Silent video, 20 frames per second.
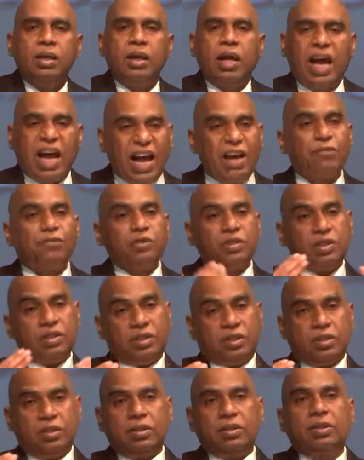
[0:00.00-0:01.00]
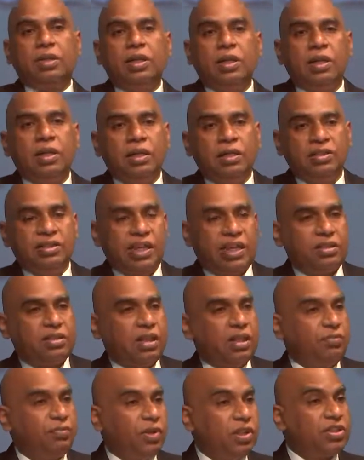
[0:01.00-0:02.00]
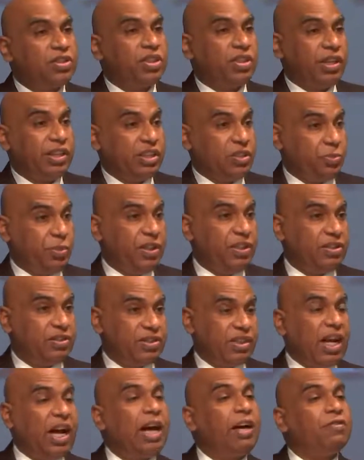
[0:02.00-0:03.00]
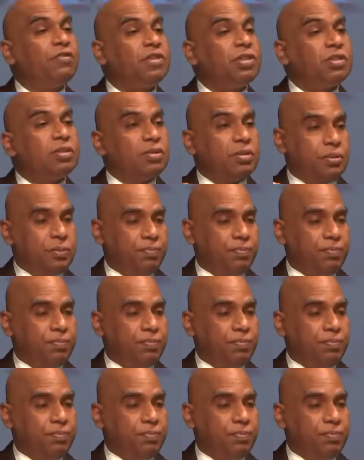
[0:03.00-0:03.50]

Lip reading: after their conversion experience, after